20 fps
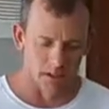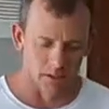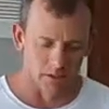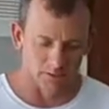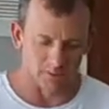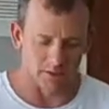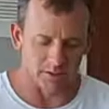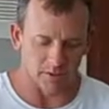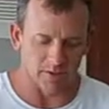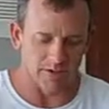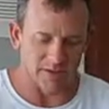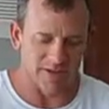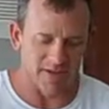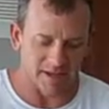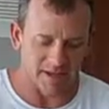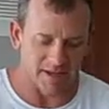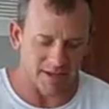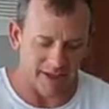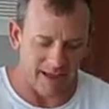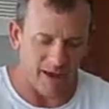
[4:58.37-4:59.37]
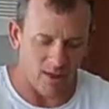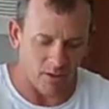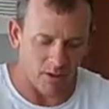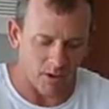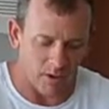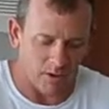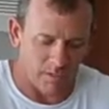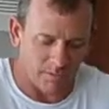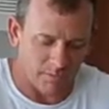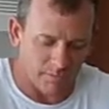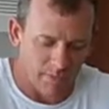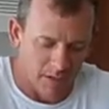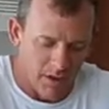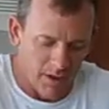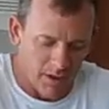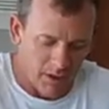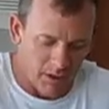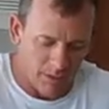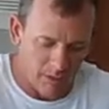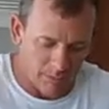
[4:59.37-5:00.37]
So we're going to take it out of
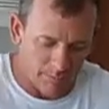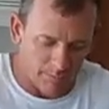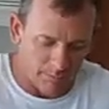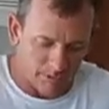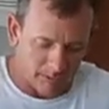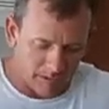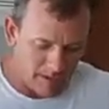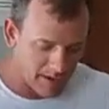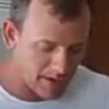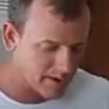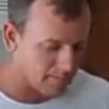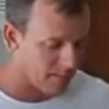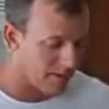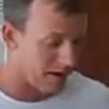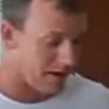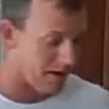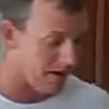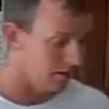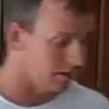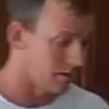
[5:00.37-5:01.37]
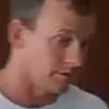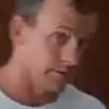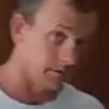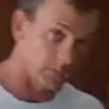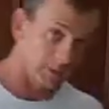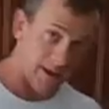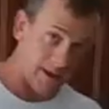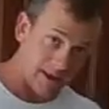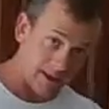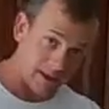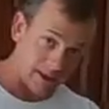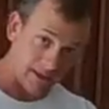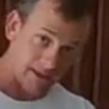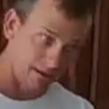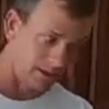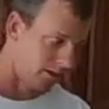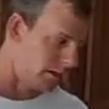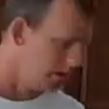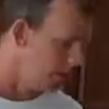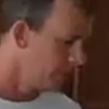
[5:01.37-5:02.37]
the cake pan that we had it
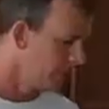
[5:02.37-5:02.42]
in.